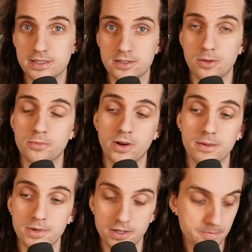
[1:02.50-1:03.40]
slope
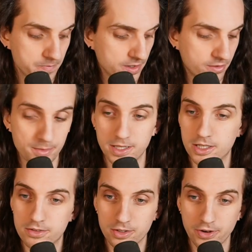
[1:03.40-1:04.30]
parameter from a
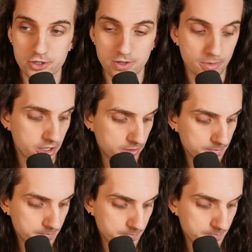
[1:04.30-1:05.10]
linear regression model.